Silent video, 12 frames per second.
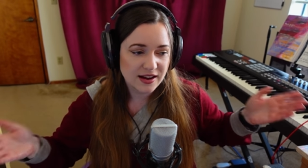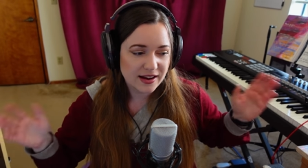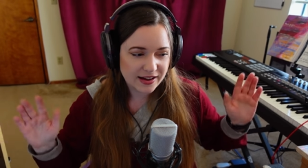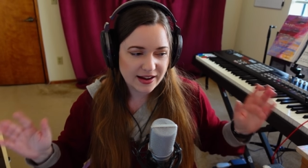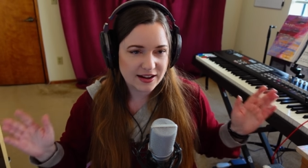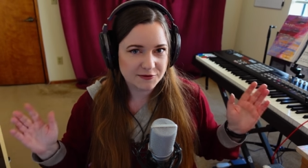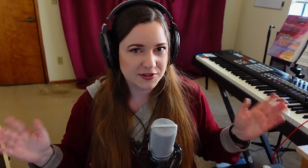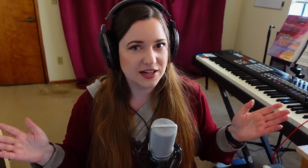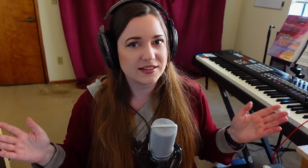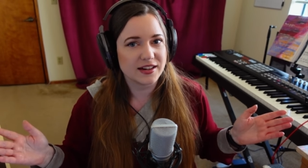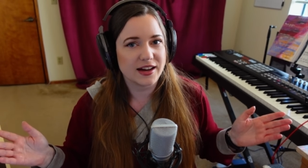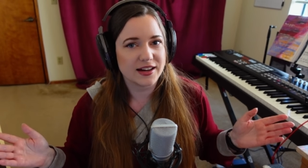I have
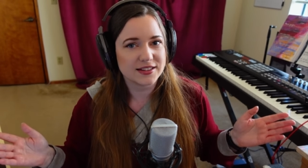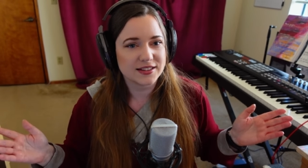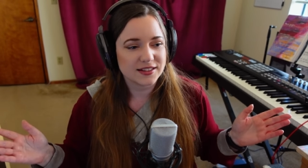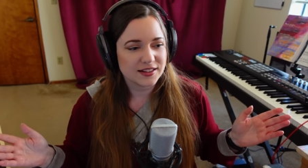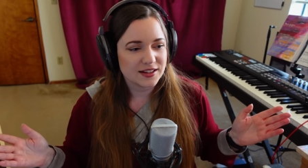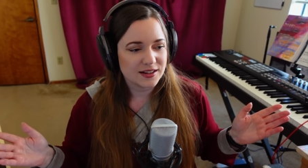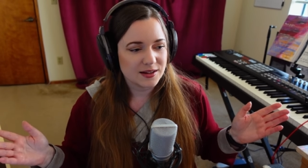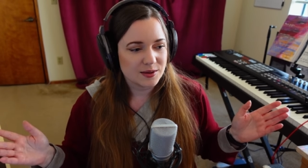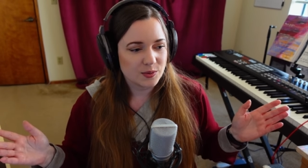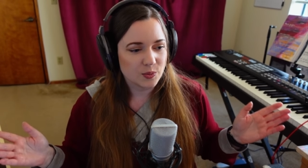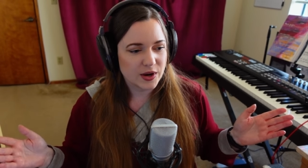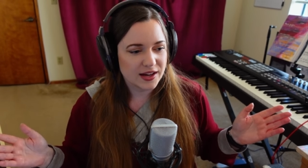done that
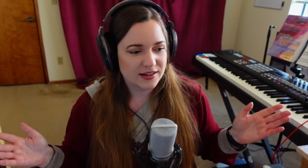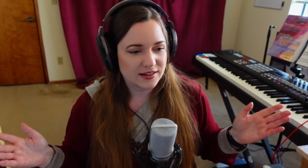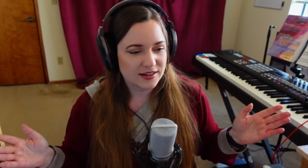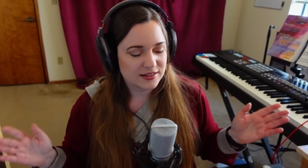when